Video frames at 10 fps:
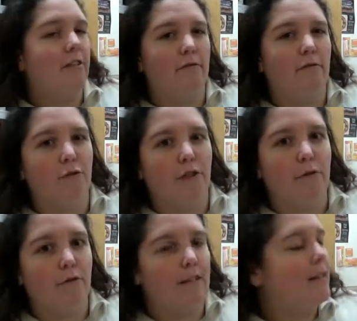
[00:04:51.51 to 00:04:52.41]
Unfortunately, all
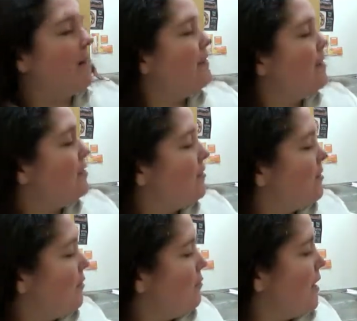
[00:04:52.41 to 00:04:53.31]
the rest of their range is
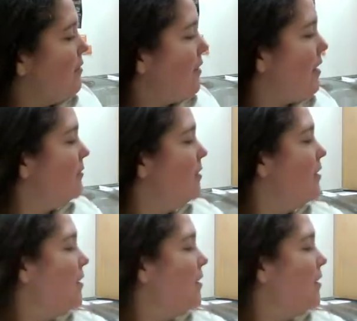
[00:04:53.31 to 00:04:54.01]
sold out now.